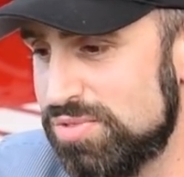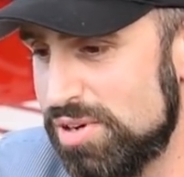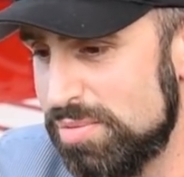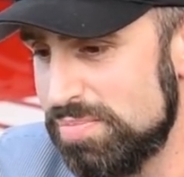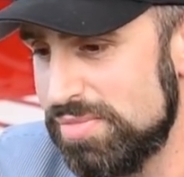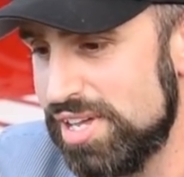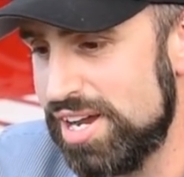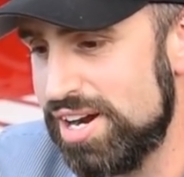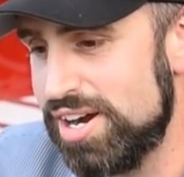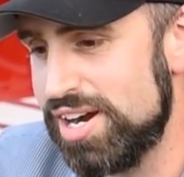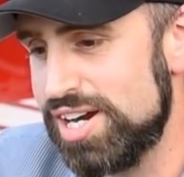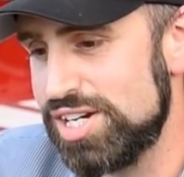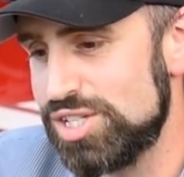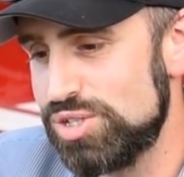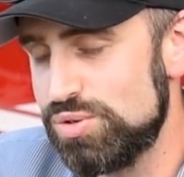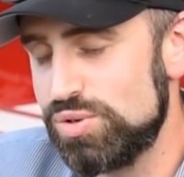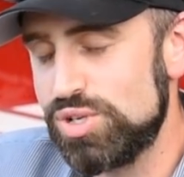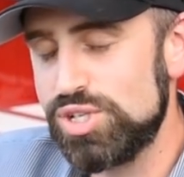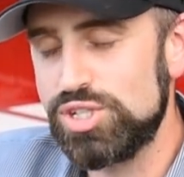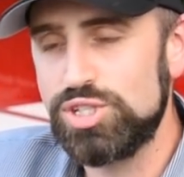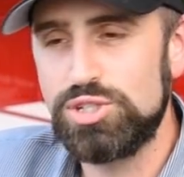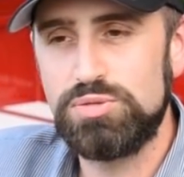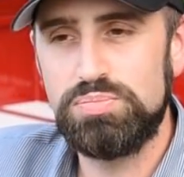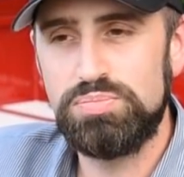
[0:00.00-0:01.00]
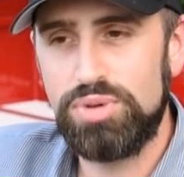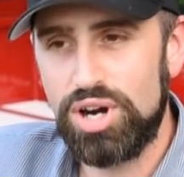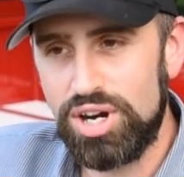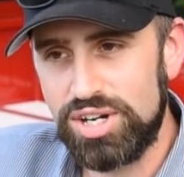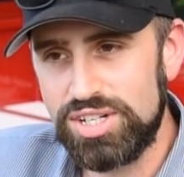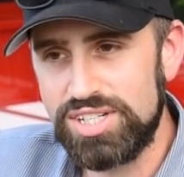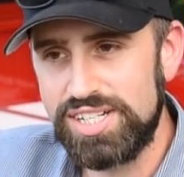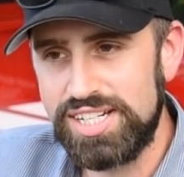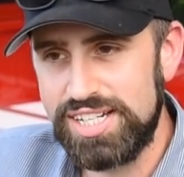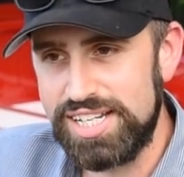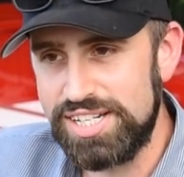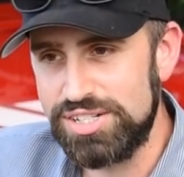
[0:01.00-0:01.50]
from there, it sort of
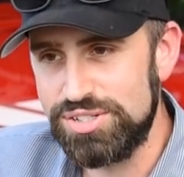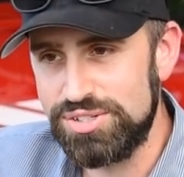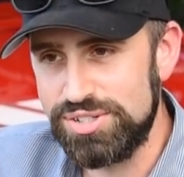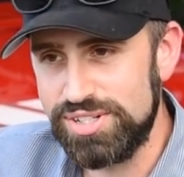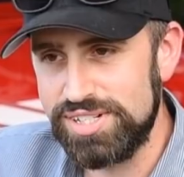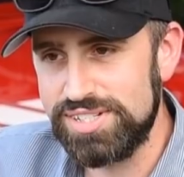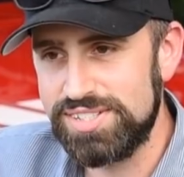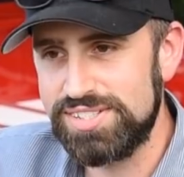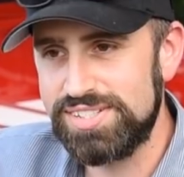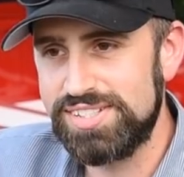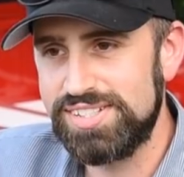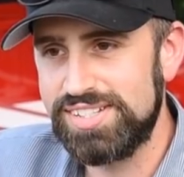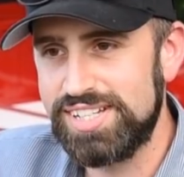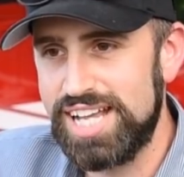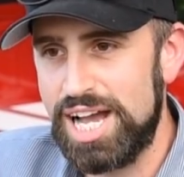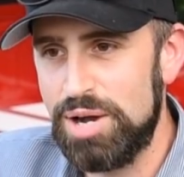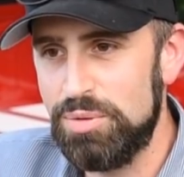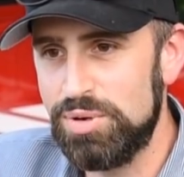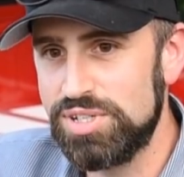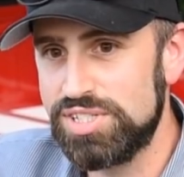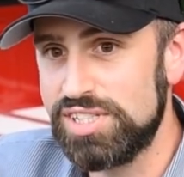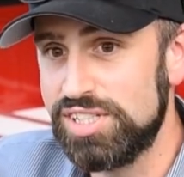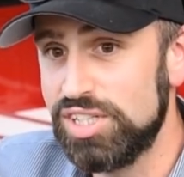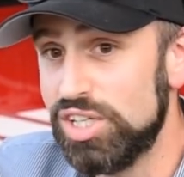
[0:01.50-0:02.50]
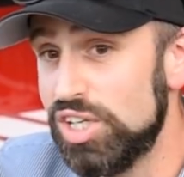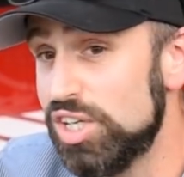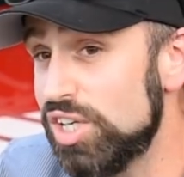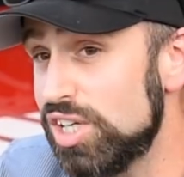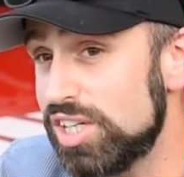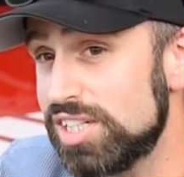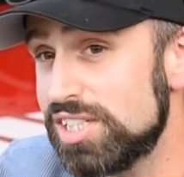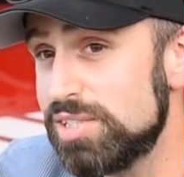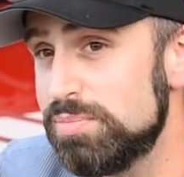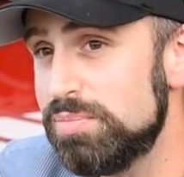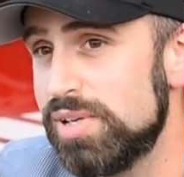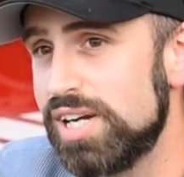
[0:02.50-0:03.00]
sparked an interest. I wasn't
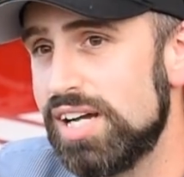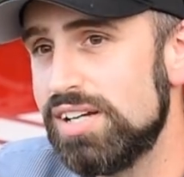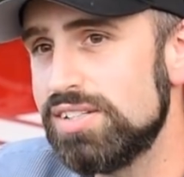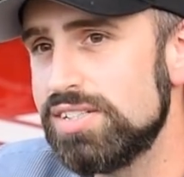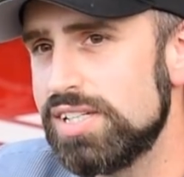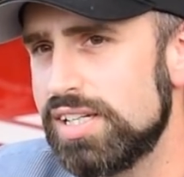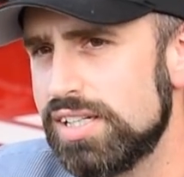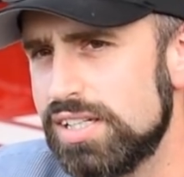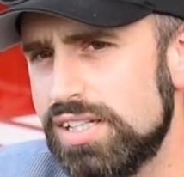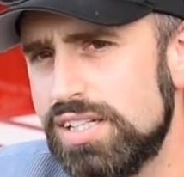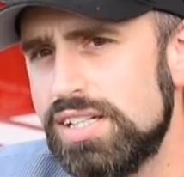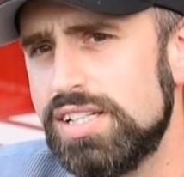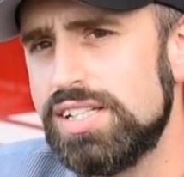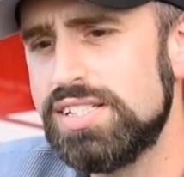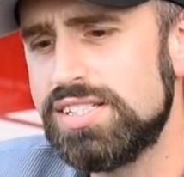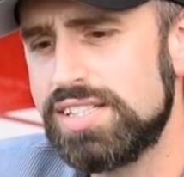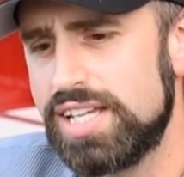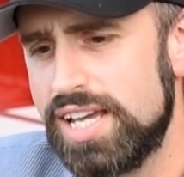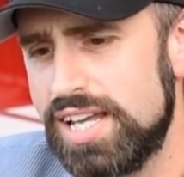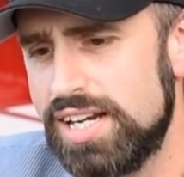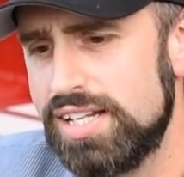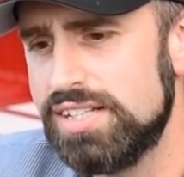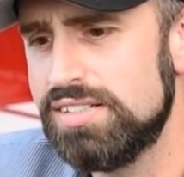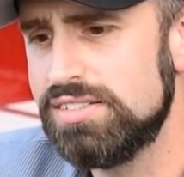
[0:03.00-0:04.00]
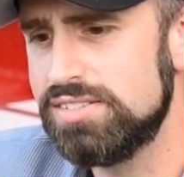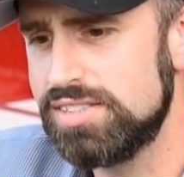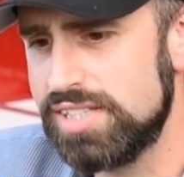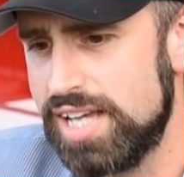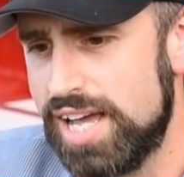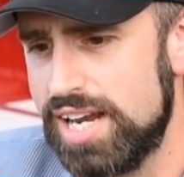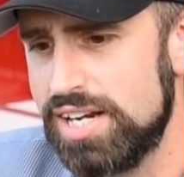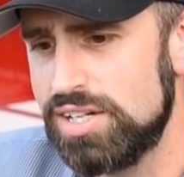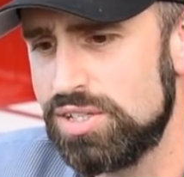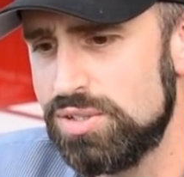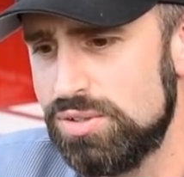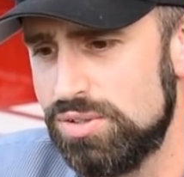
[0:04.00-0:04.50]
hooked, but I was like, oh, that's
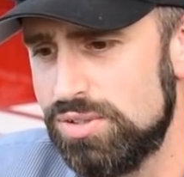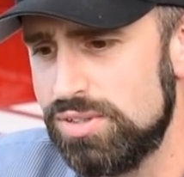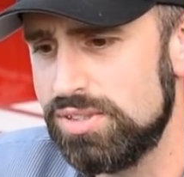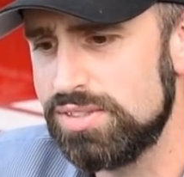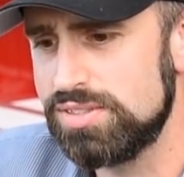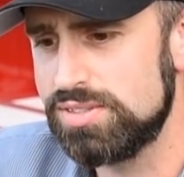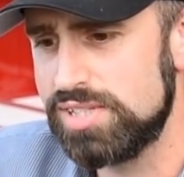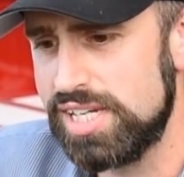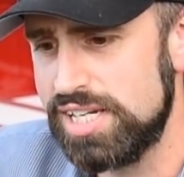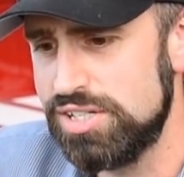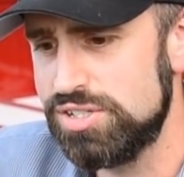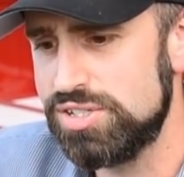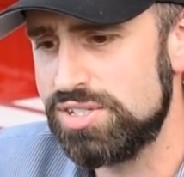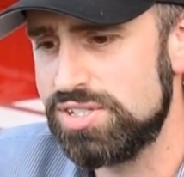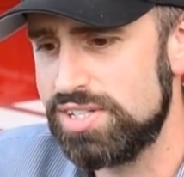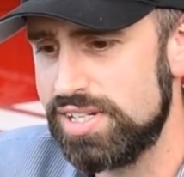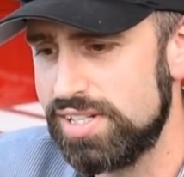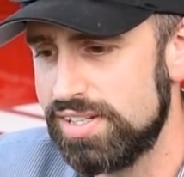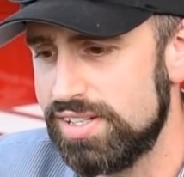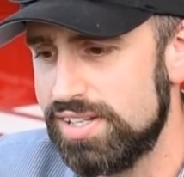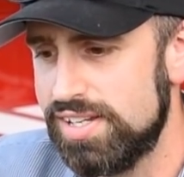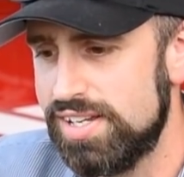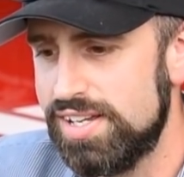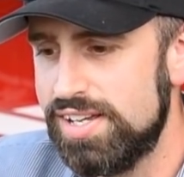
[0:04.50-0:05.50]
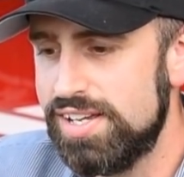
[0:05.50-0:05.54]
kind of cool. It's interesting.